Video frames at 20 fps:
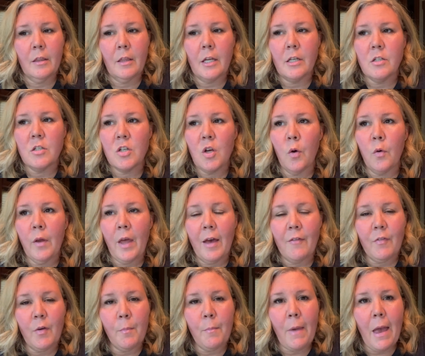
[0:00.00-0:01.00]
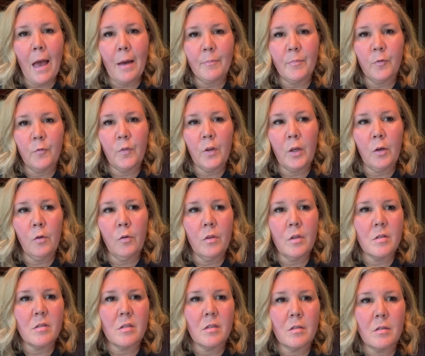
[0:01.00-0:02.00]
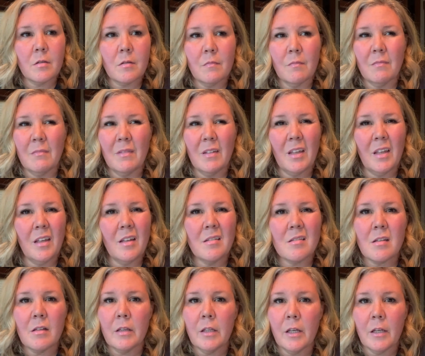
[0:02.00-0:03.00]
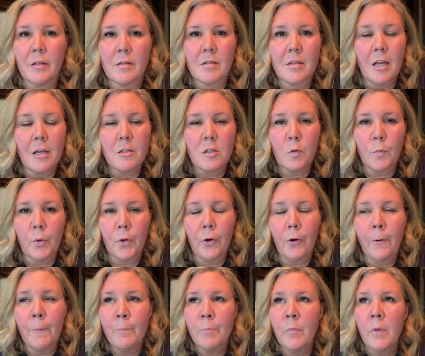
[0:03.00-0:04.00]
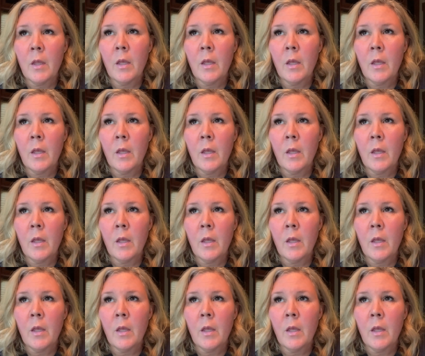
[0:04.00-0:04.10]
They don't have a map view that's easily accessible.